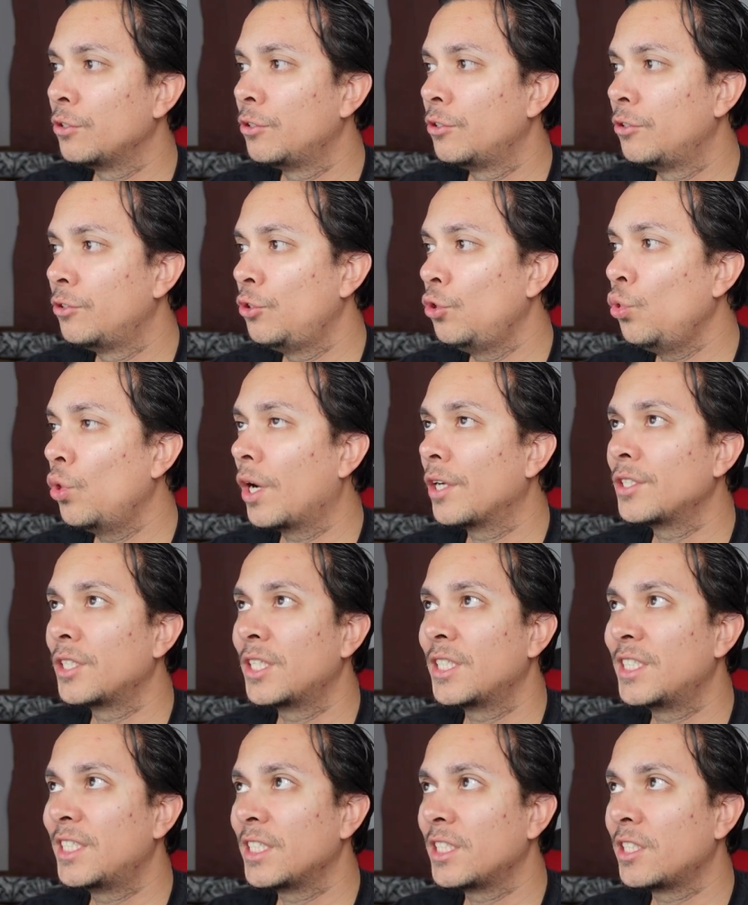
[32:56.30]

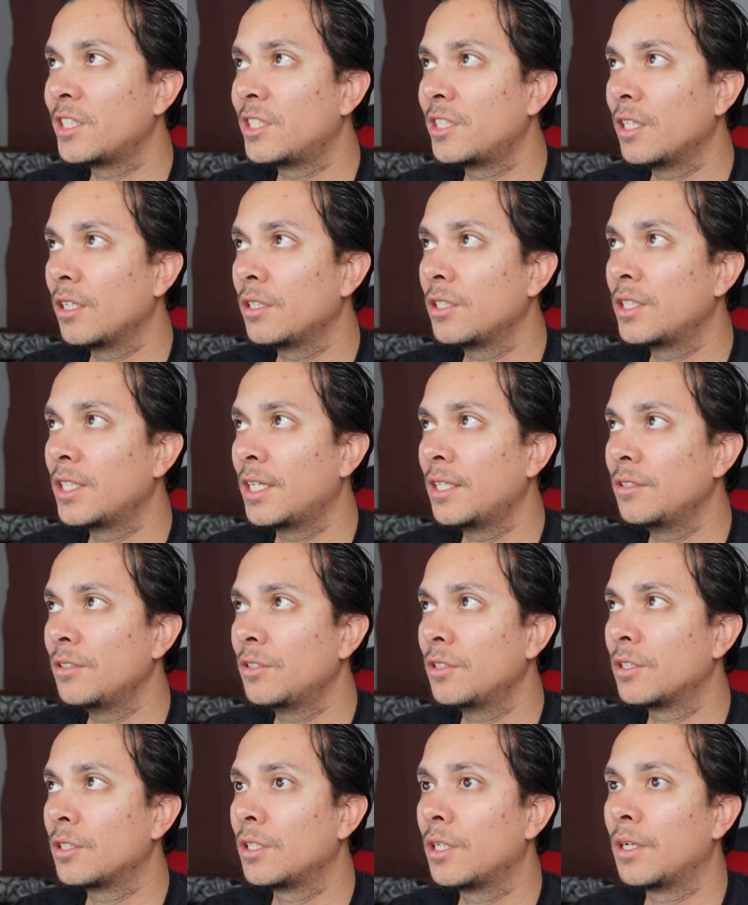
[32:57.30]

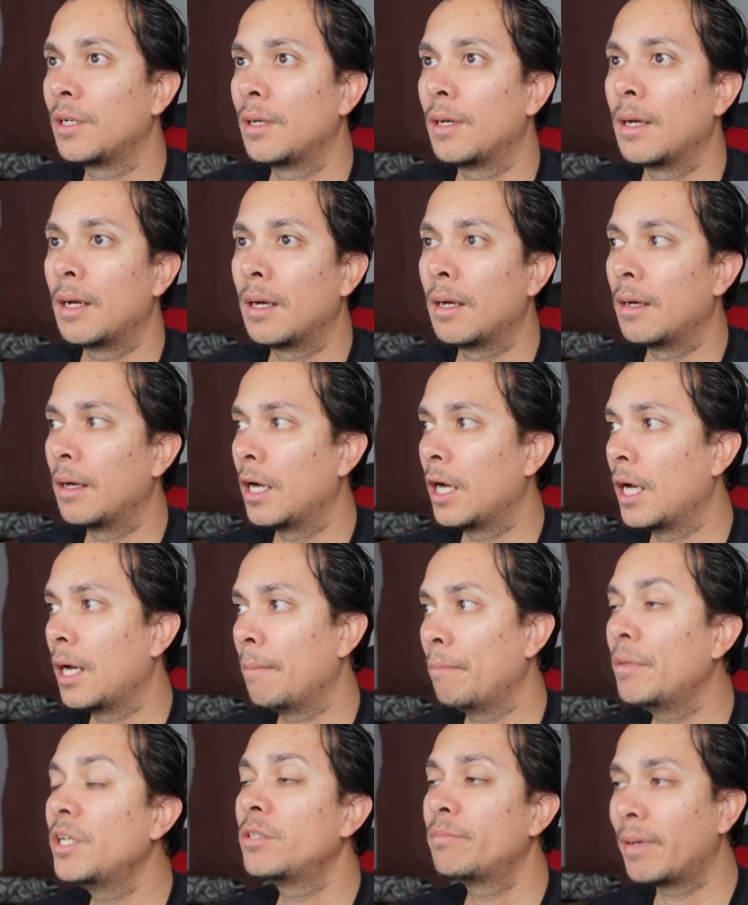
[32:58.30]
$2.66,
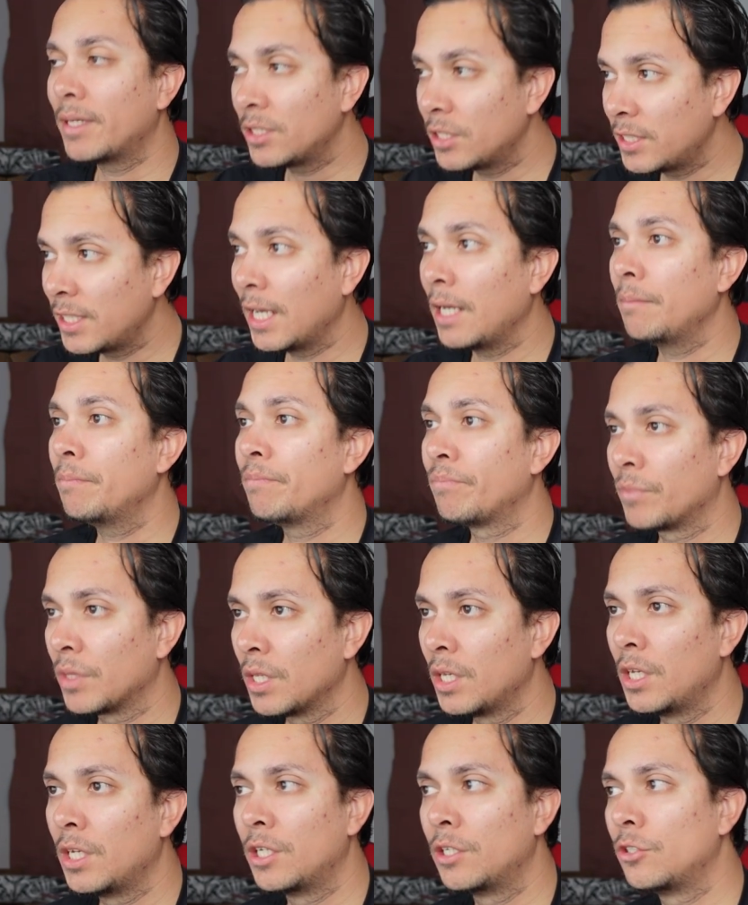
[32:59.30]
um, but it's about the same.
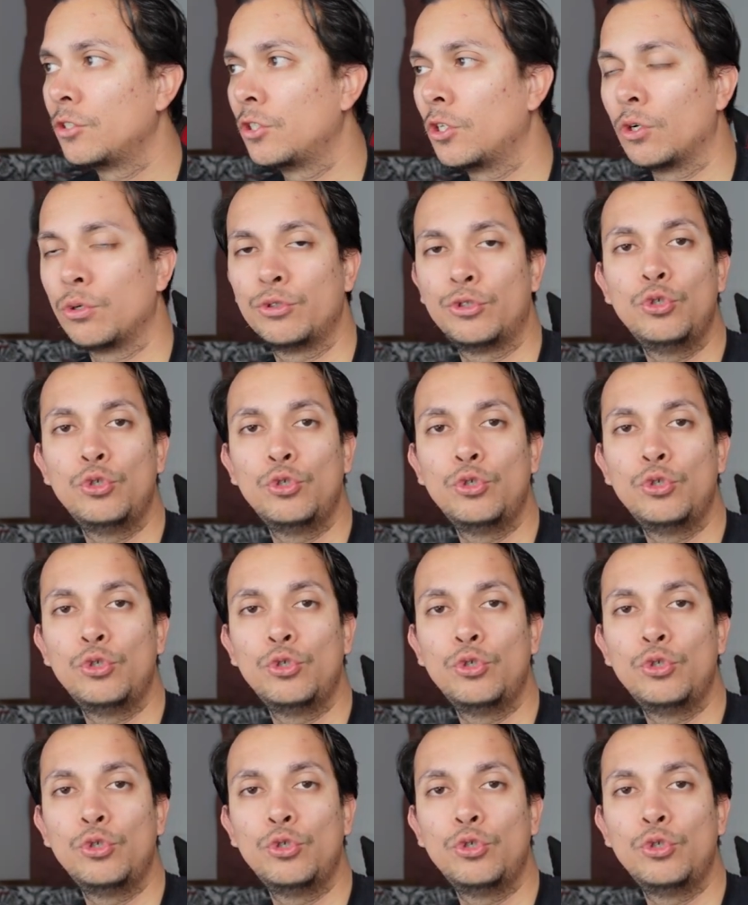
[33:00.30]
So